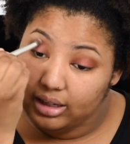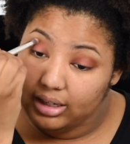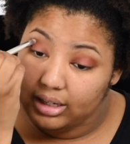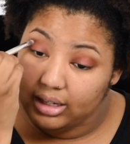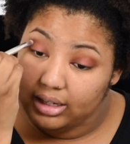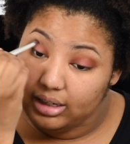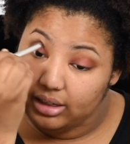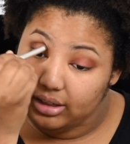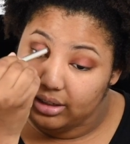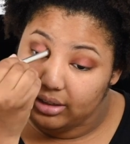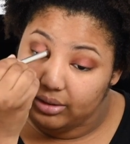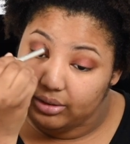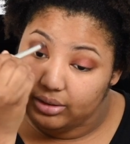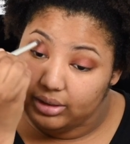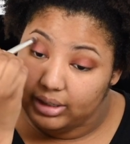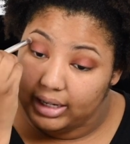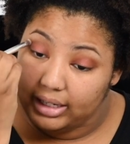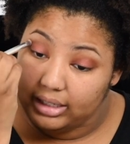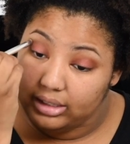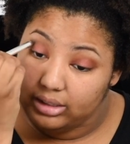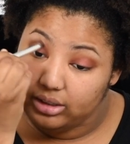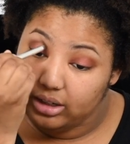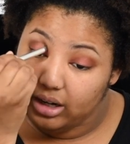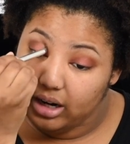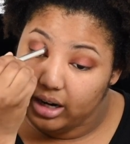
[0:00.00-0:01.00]
You can do
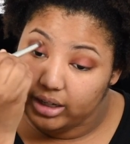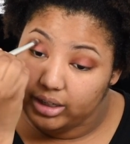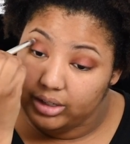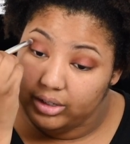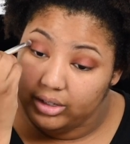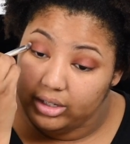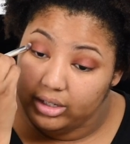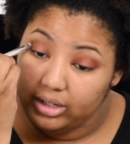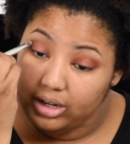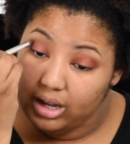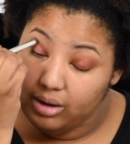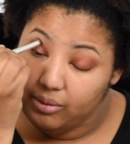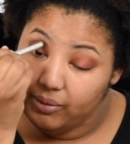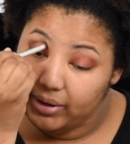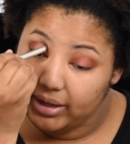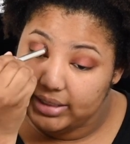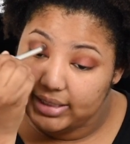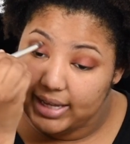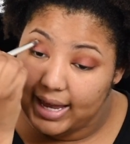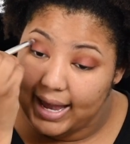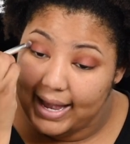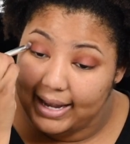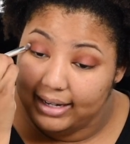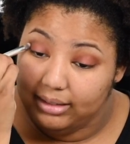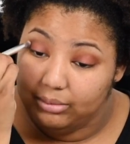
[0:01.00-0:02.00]
like dark. You can always
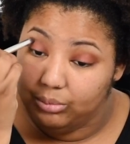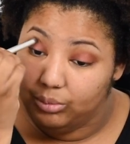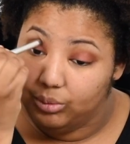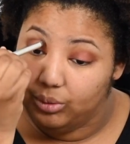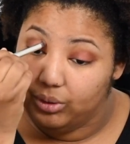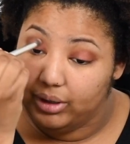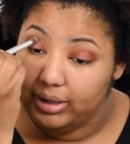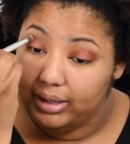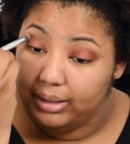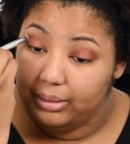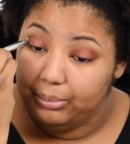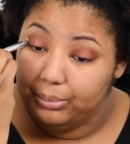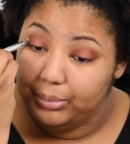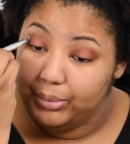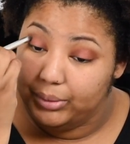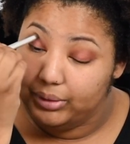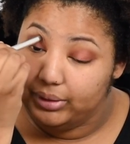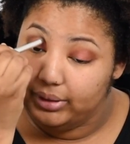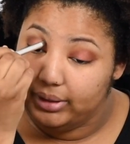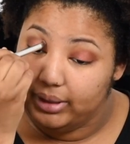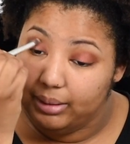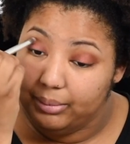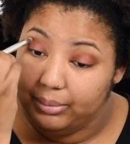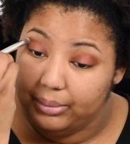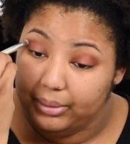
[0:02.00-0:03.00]
add more and
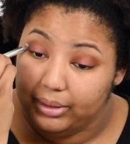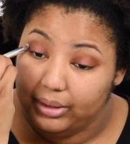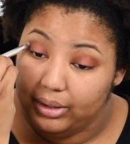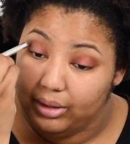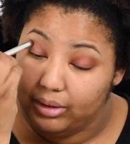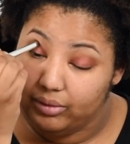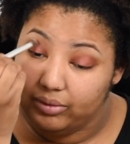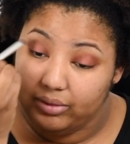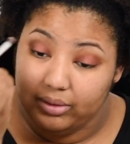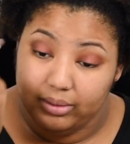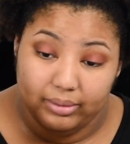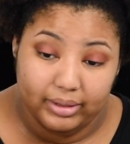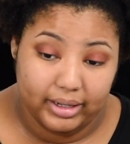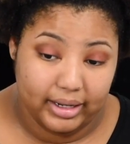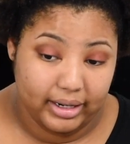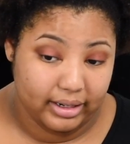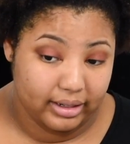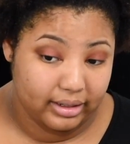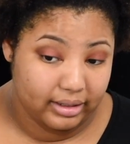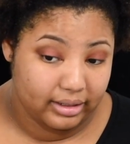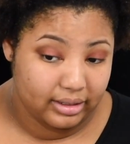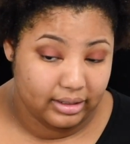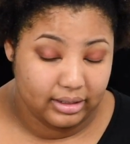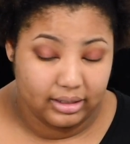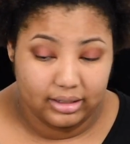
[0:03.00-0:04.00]
build up and go from
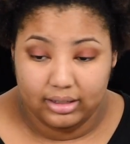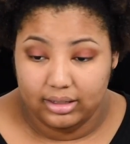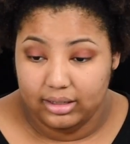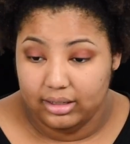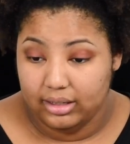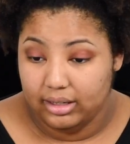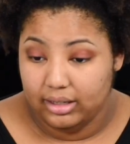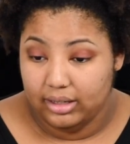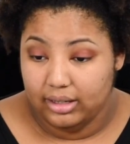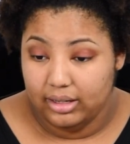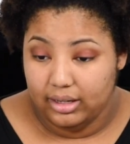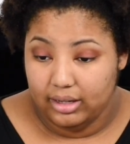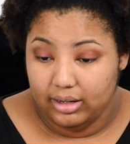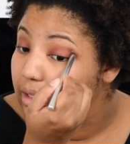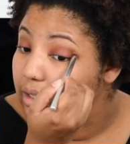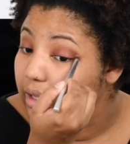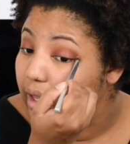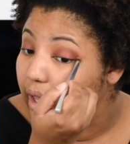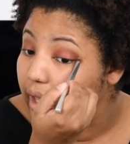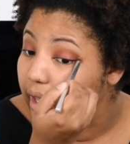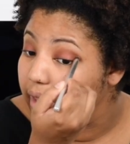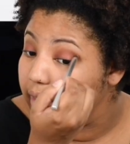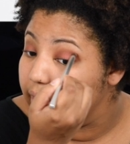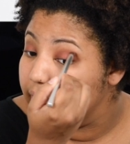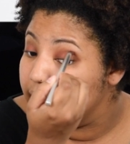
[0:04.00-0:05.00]
there.
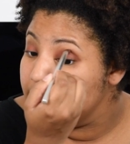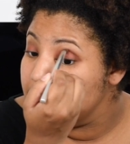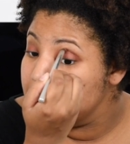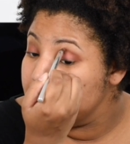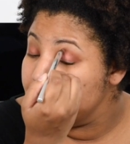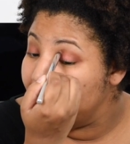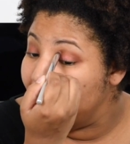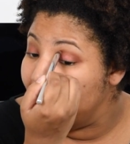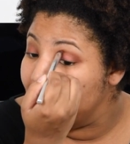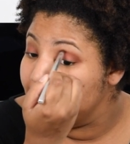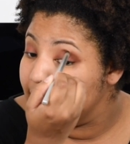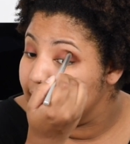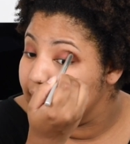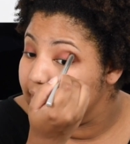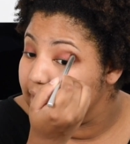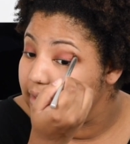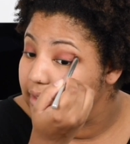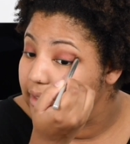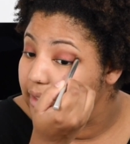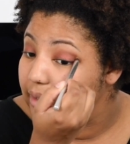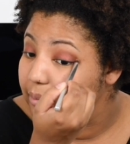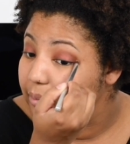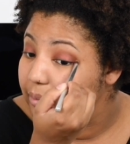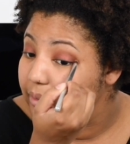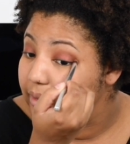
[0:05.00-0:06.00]
And this palette is
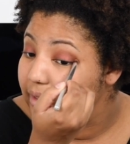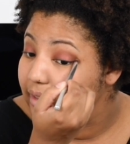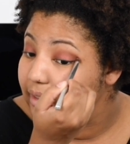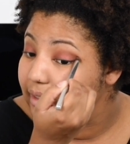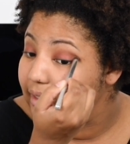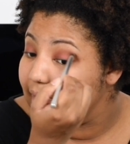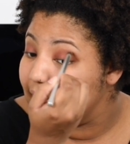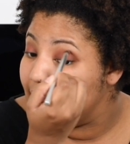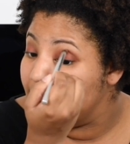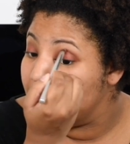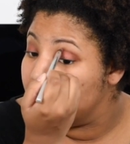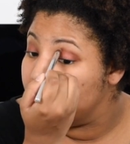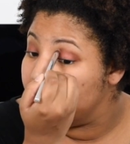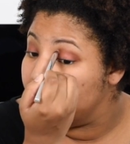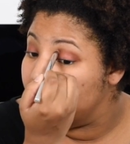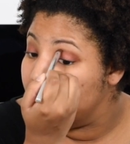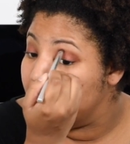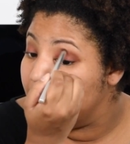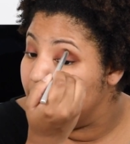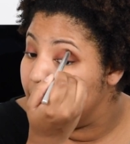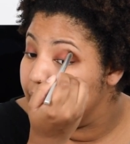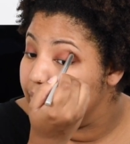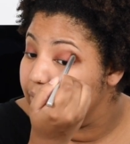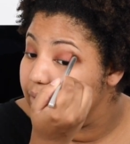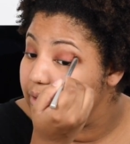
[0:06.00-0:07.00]
completely out of my
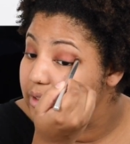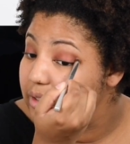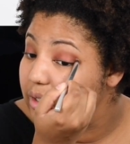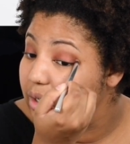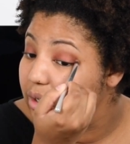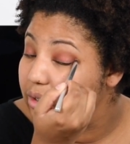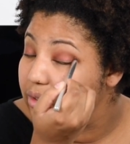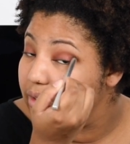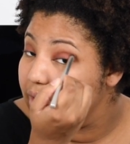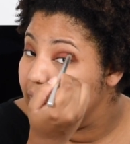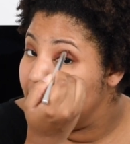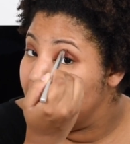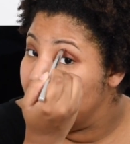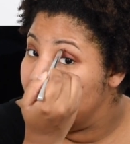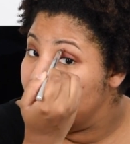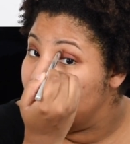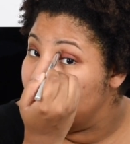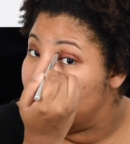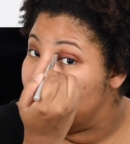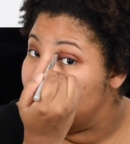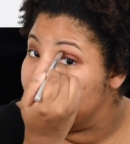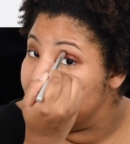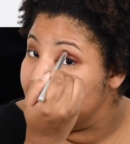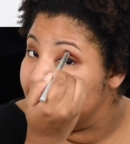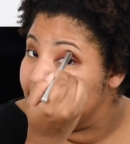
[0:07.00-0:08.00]
comfort zone.
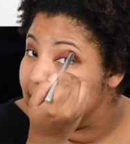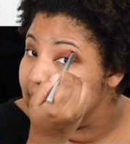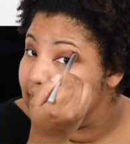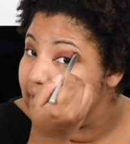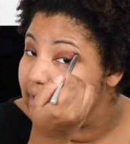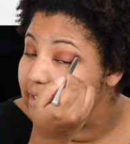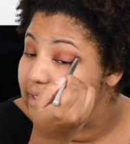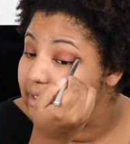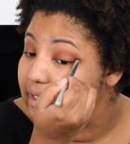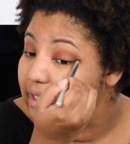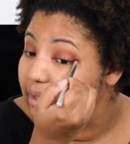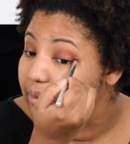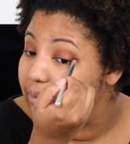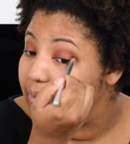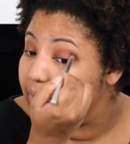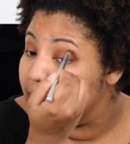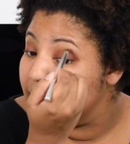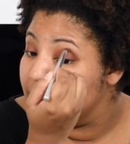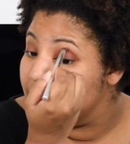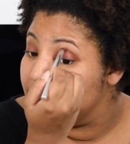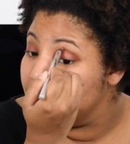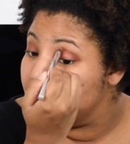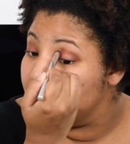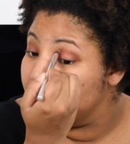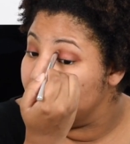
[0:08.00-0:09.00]
I like to stick with
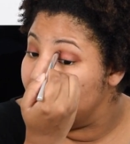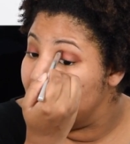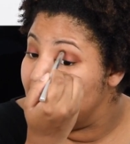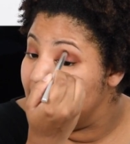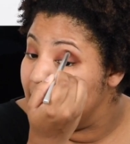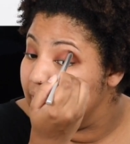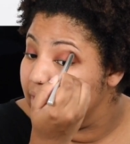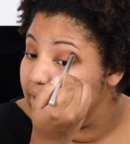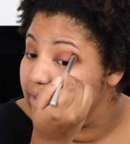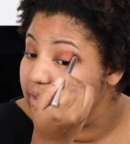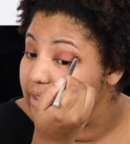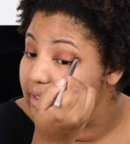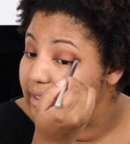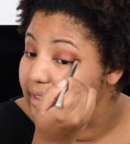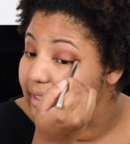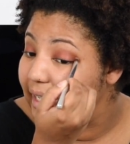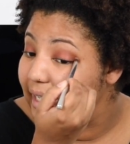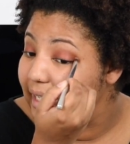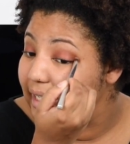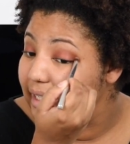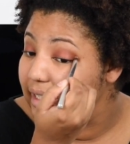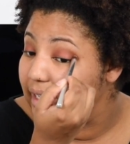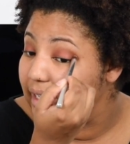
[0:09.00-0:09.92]
the browns, light